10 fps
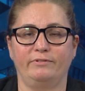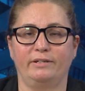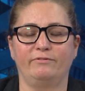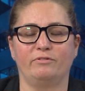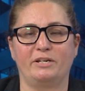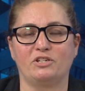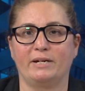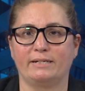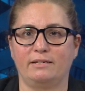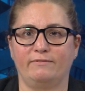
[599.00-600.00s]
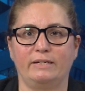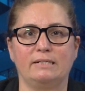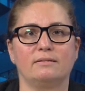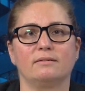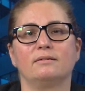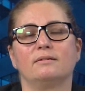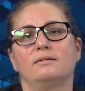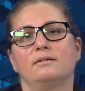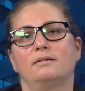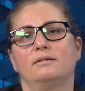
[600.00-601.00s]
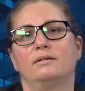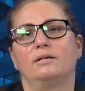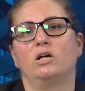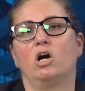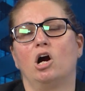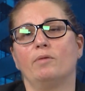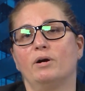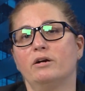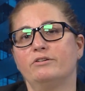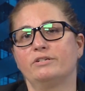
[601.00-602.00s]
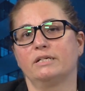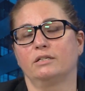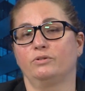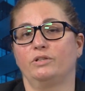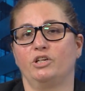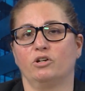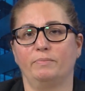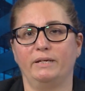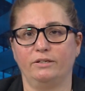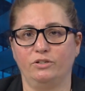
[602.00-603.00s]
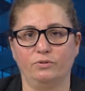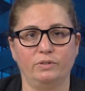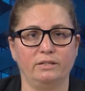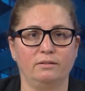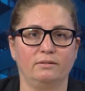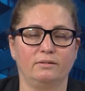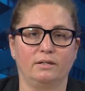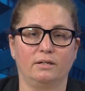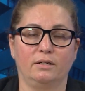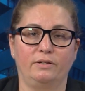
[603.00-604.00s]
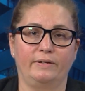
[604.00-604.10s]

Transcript: information activities. Our partners include the European Union, the